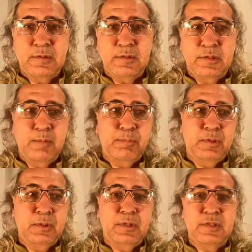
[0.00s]

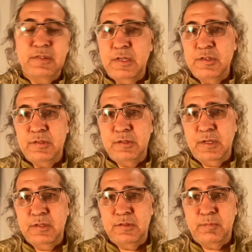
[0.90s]
simple
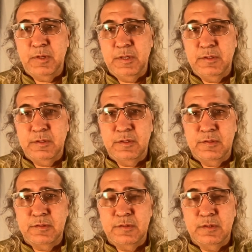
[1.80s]
essentialized
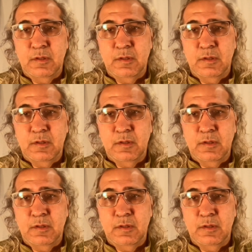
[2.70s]
binaries,